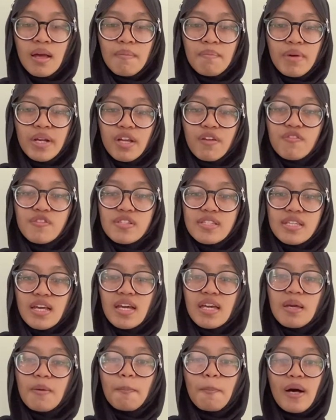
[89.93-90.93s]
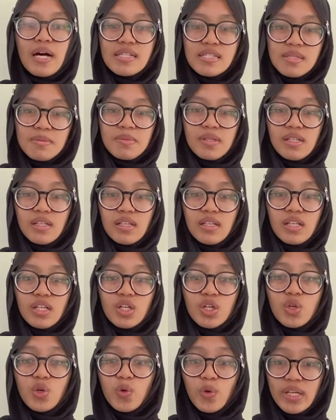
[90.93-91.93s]
But if you say impossible
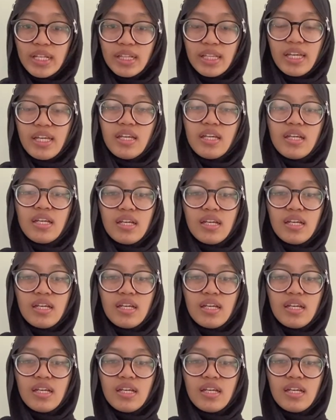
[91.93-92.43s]
quickly,